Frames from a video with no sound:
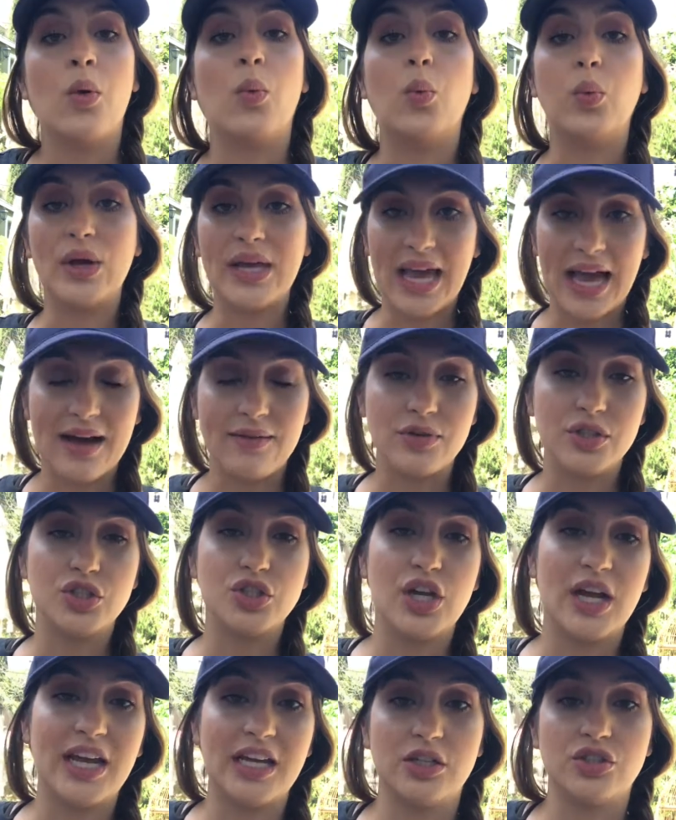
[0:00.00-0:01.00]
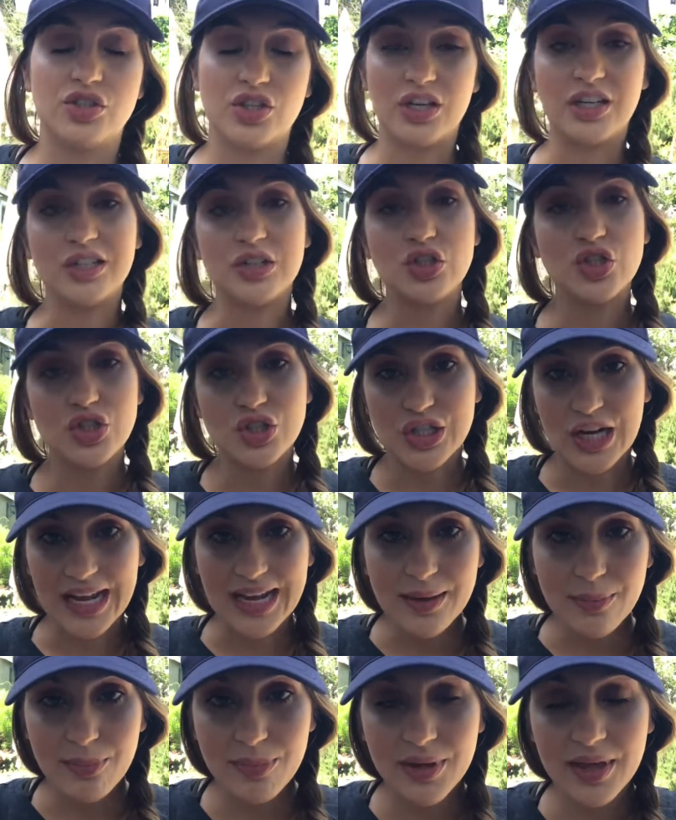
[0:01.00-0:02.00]
We have a change in
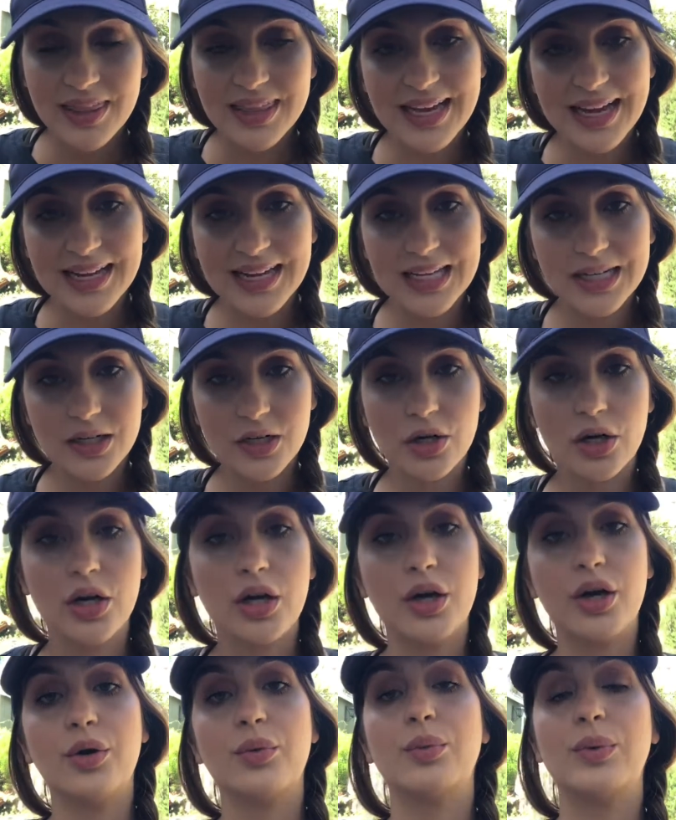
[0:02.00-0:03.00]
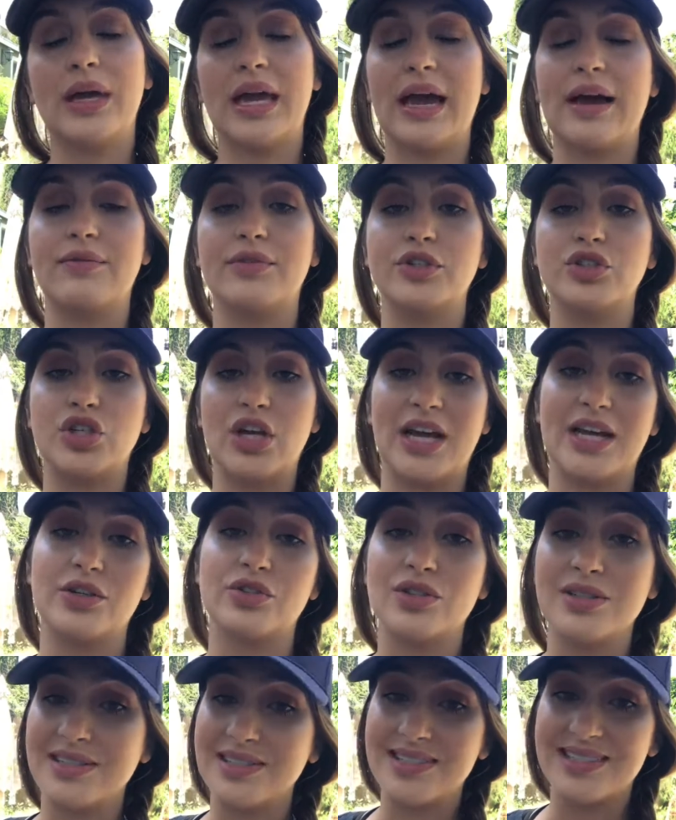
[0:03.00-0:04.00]
shape that can occur, we have a change
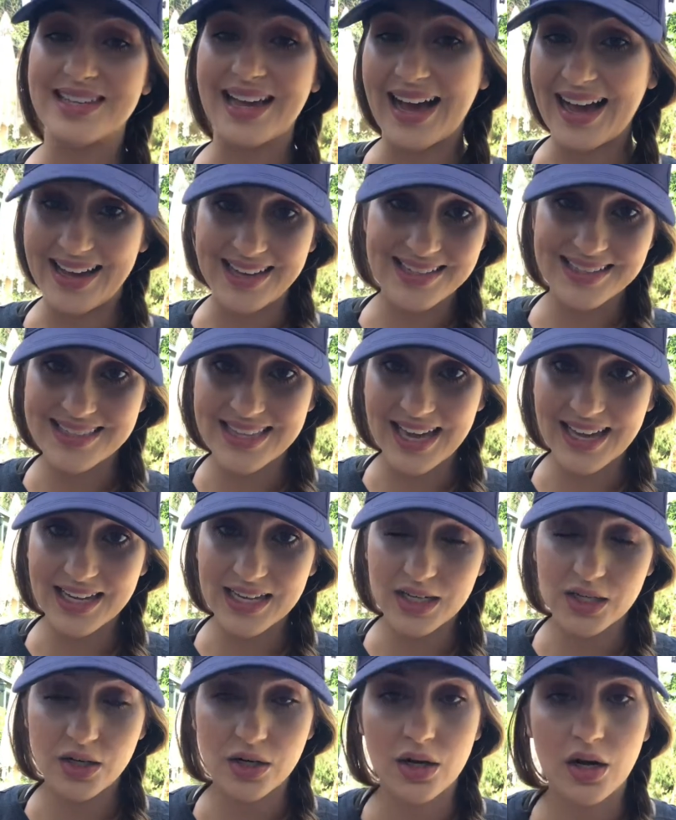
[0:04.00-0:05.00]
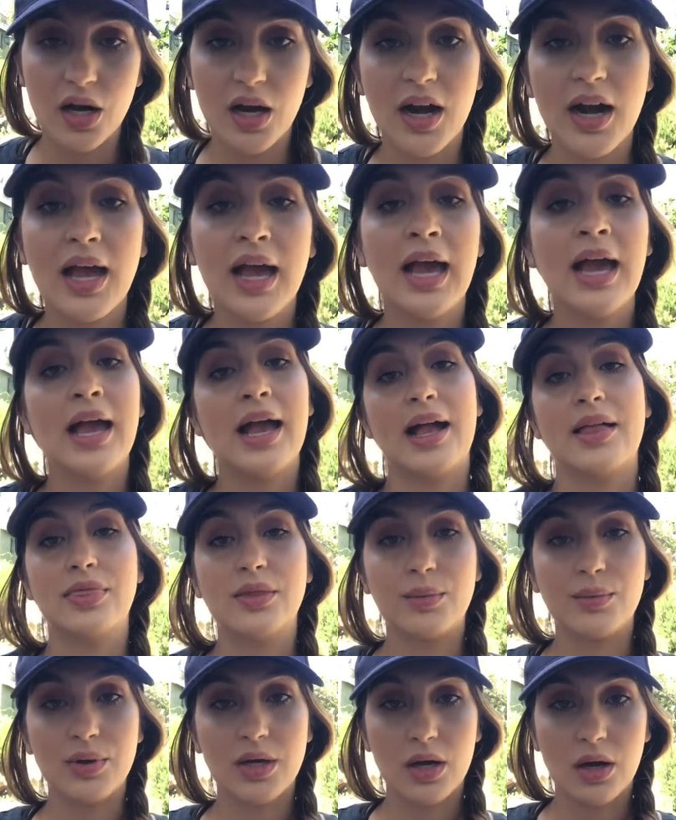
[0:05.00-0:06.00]
in size that can occur, and
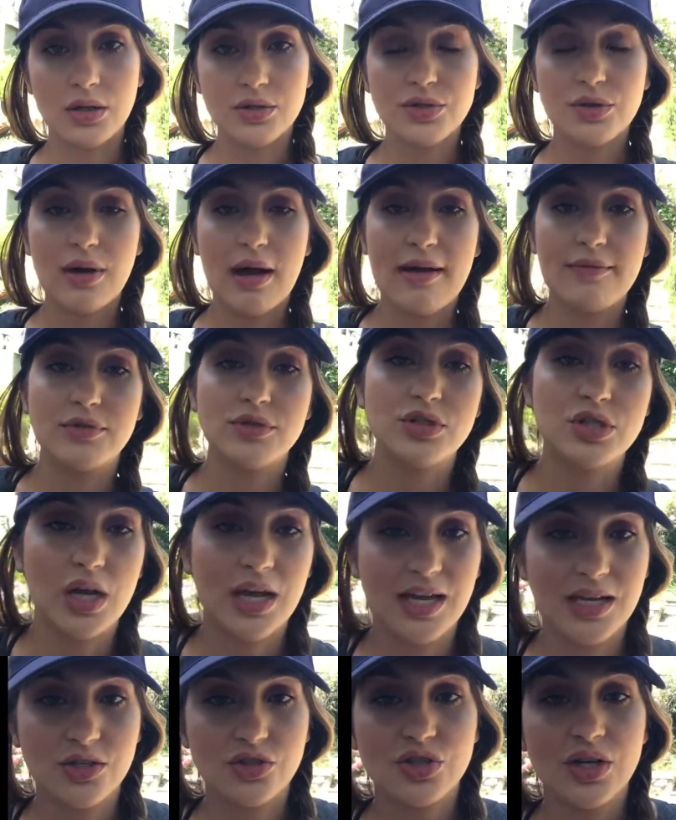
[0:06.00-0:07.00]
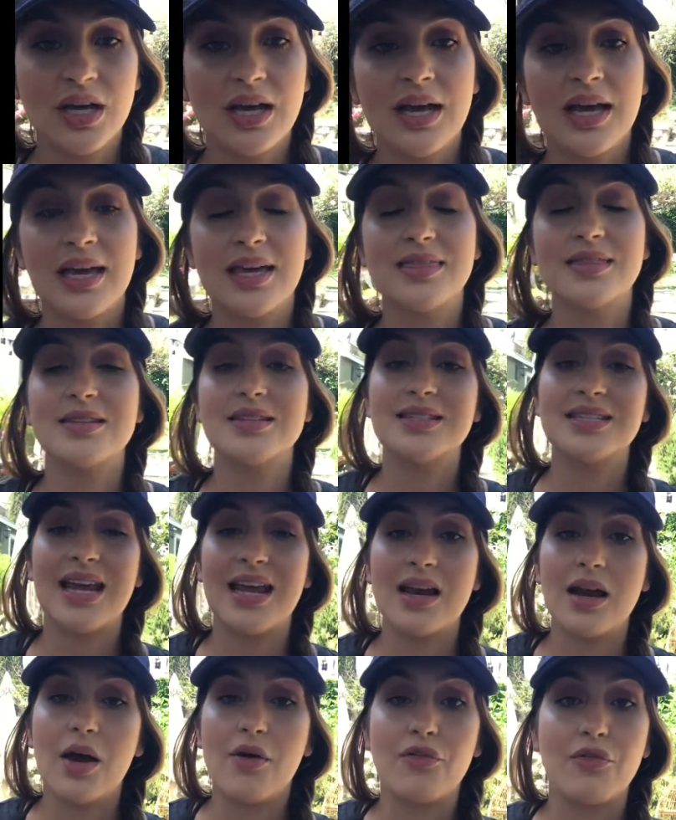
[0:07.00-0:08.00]
then we also have a change in the
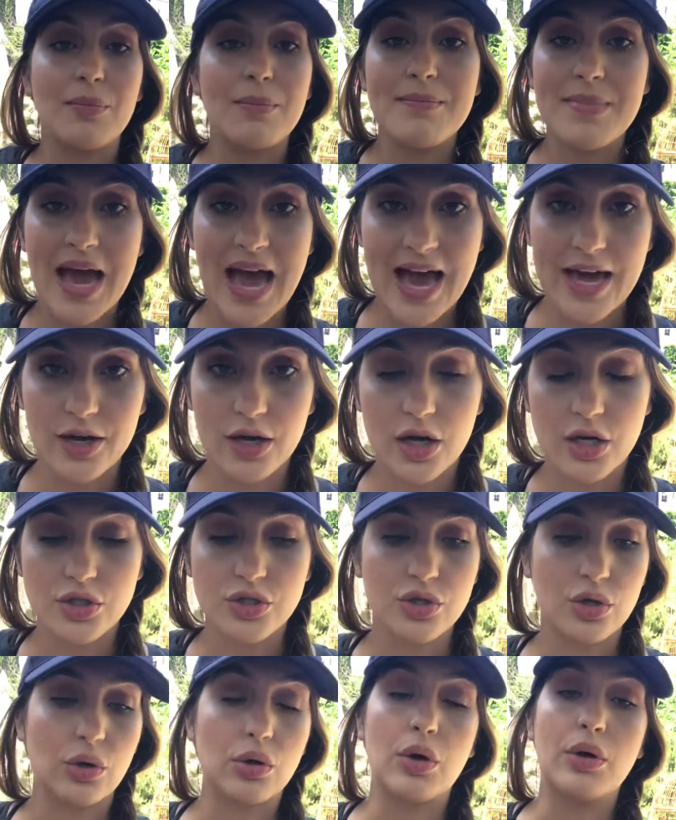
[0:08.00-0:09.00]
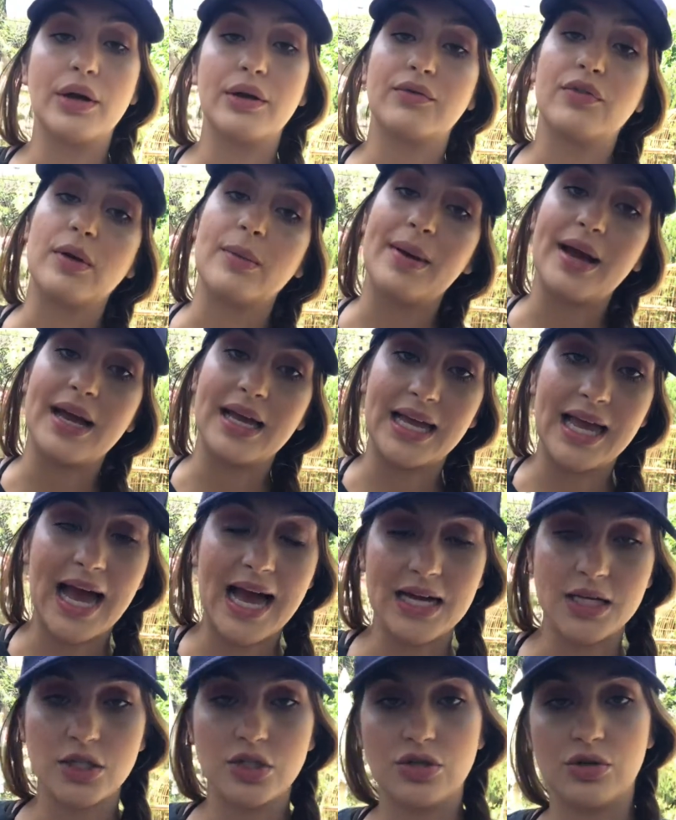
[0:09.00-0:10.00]
state of matter, so going from a
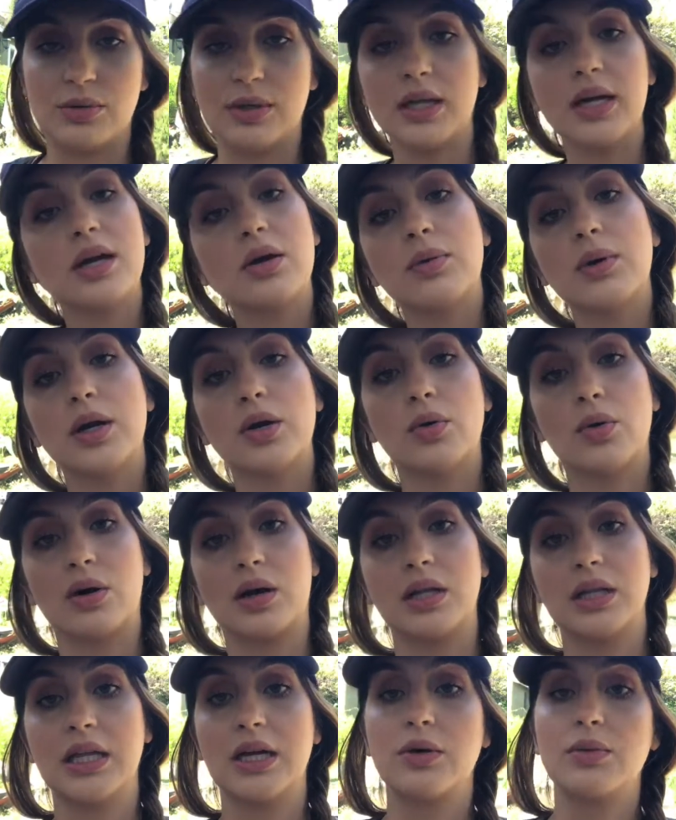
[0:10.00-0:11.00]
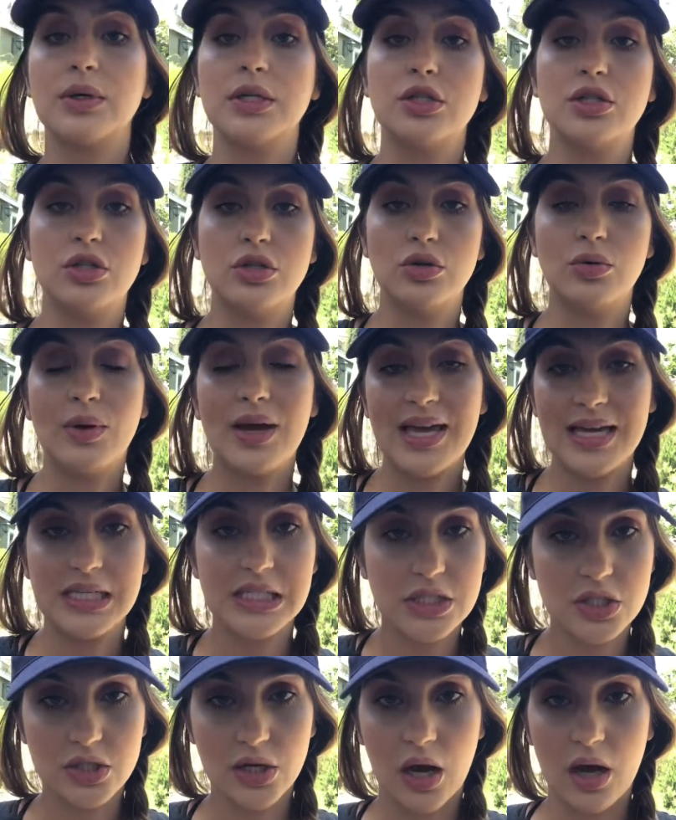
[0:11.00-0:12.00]
gas to a liquid or a liquid to a
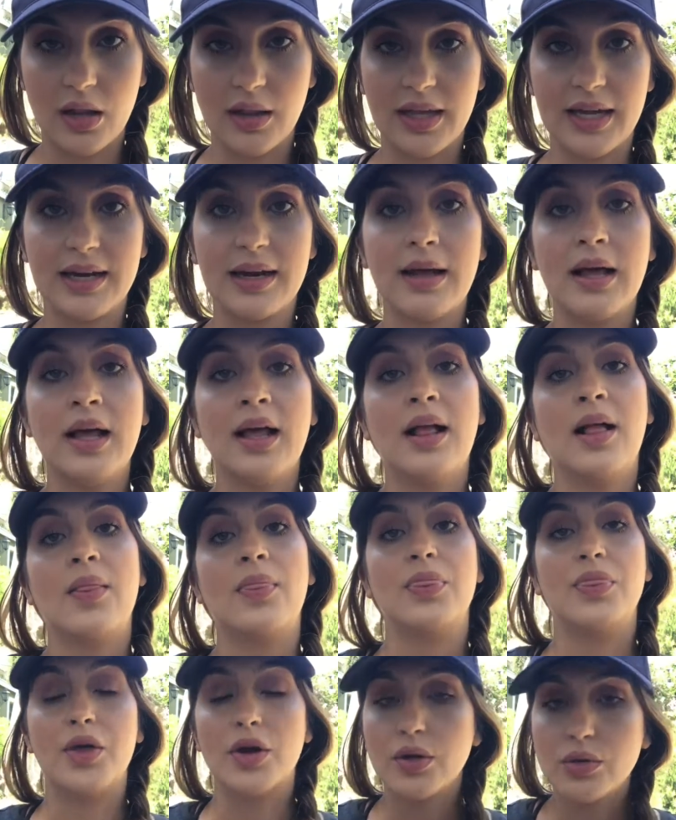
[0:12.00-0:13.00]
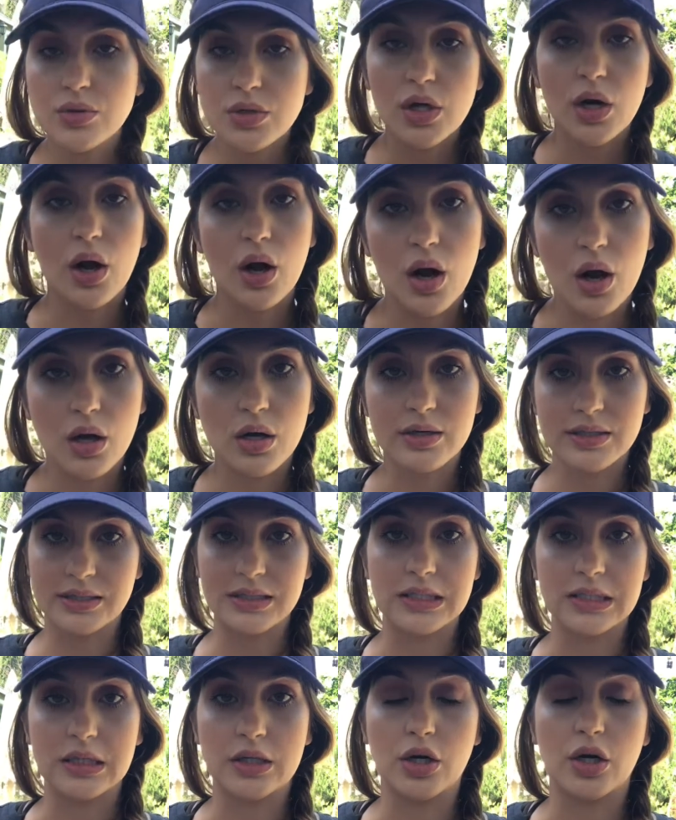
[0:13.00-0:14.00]
solid. Those are all
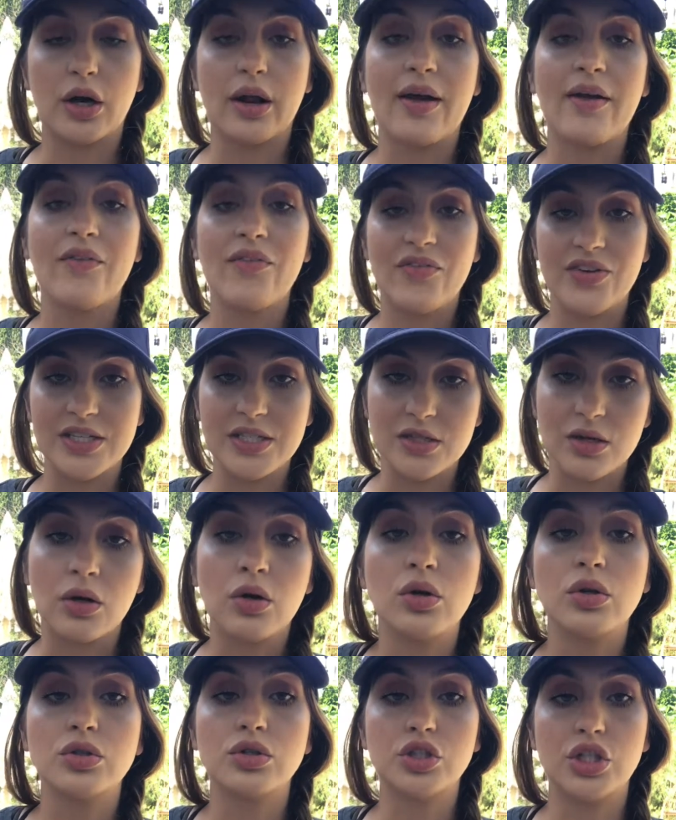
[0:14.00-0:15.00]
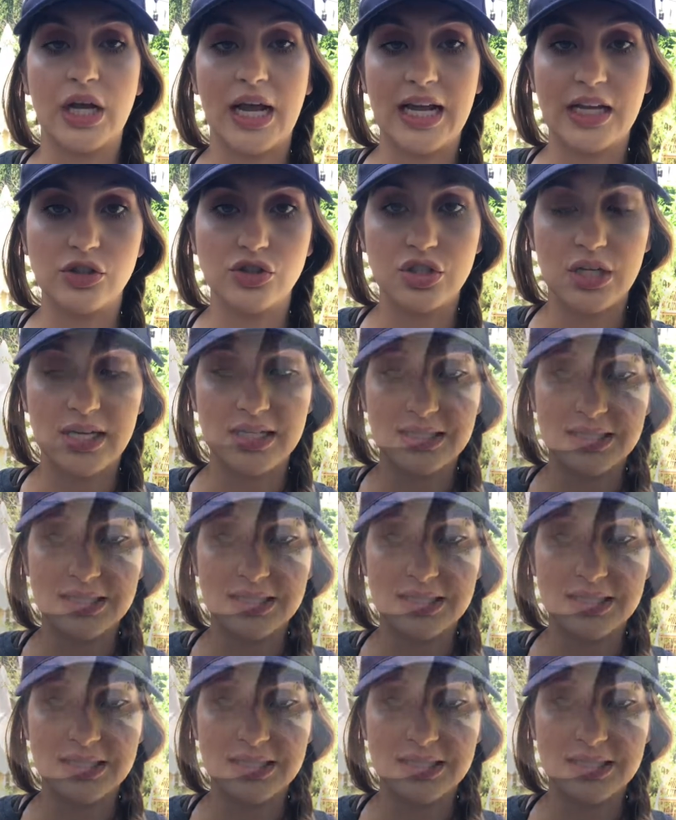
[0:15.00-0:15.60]
considered physical changes.